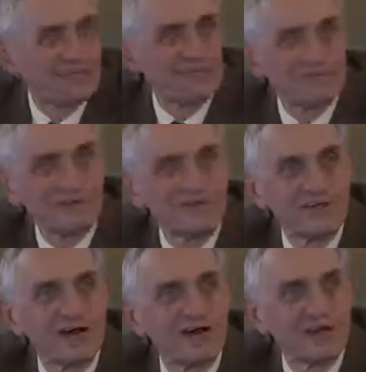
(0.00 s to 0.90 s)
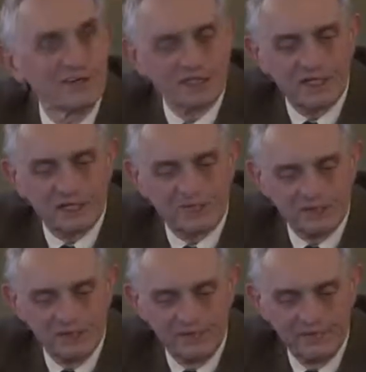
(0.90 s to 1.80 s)
It's a very odd
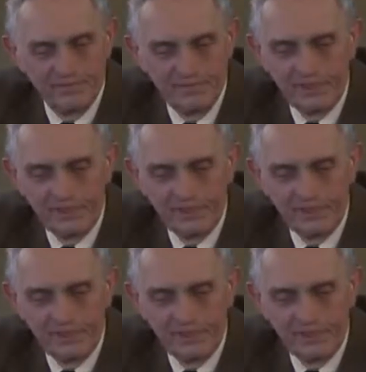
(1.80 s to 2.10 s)
couple